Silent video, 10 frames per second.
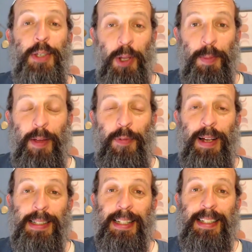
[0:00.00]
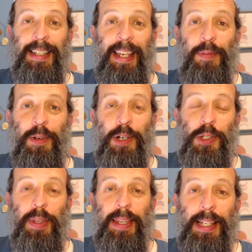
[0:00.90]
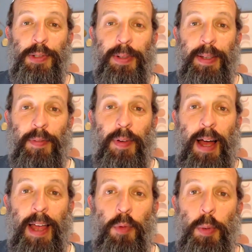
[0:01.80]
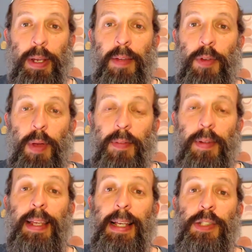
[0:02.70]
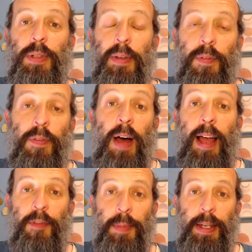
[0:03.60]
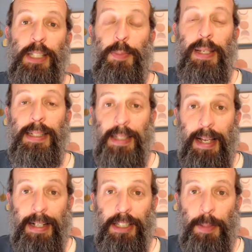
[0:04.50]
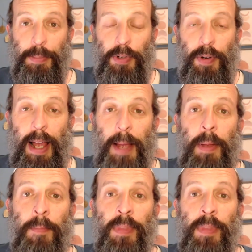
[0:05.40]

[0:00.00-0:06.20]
Shalom, my friends. This is the Keep It Gersh with Israel in 5, where we give you everything Israel in 5 minutes. Please like and subscribe.